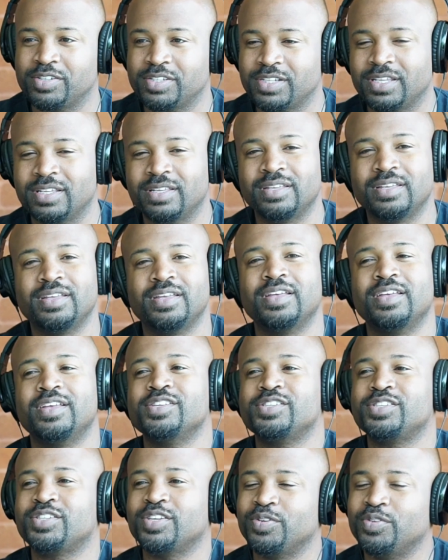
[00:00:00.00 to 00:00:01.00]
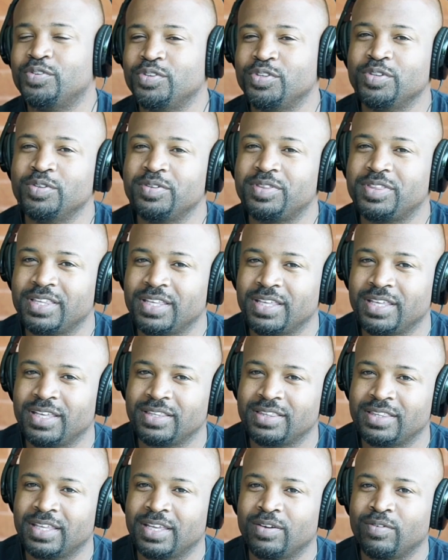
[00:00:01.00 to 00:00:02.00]
the name. So, do you
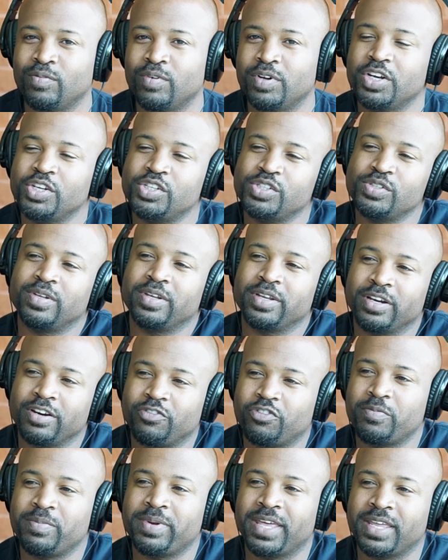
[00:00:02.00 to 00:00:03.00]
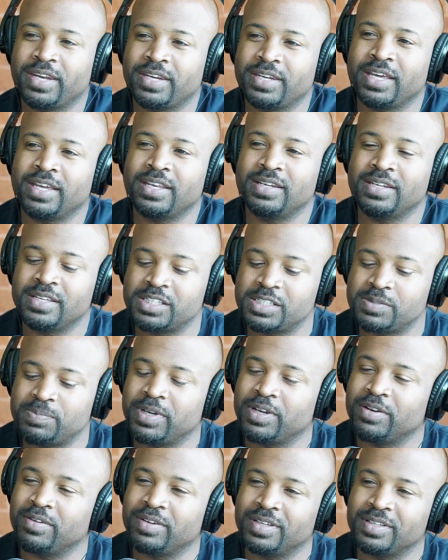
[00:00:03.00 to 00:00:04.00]
think that, what did you learn from that dating
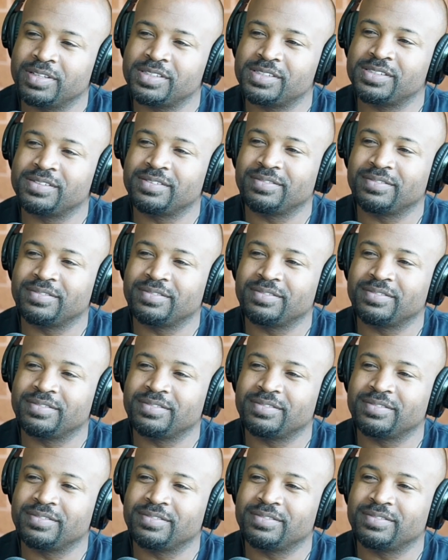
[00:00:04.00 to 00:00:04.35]
experience?